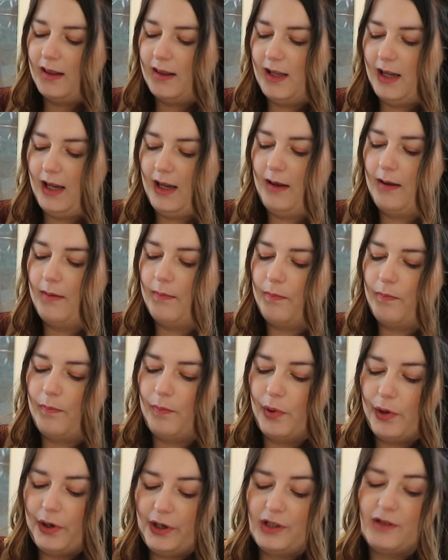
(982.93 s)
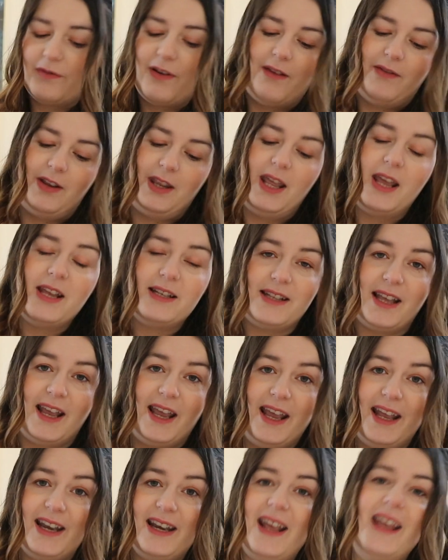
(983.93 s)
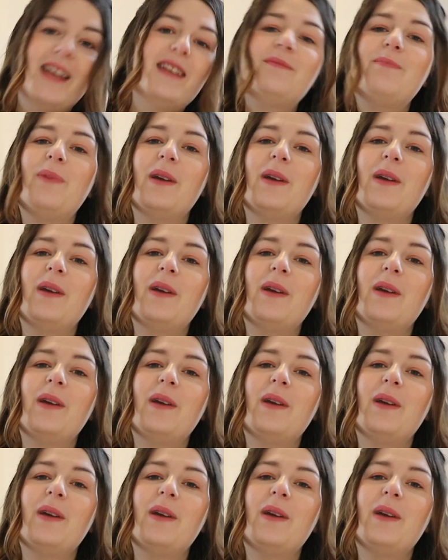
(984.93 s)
The point of having this in is